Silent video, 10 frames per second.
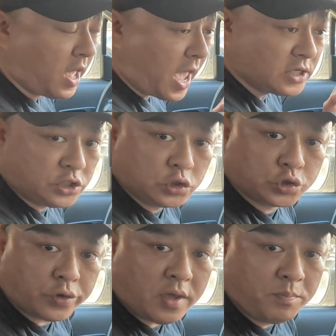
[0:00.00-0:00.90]
as you
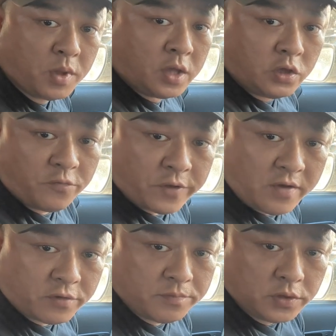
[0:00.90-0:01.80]
stream your
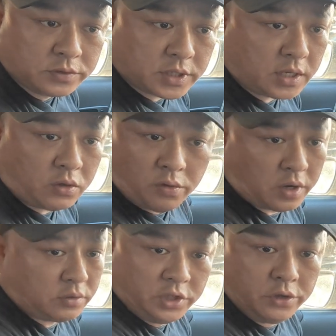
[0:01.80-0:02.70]
favorite music
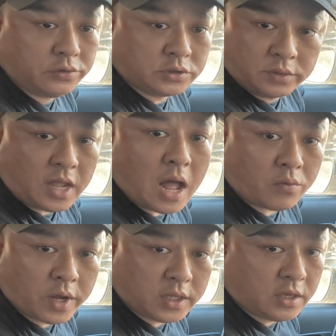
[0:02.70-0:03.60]
or news or talk
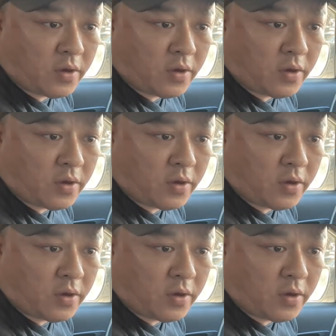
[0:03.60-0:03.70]
radio.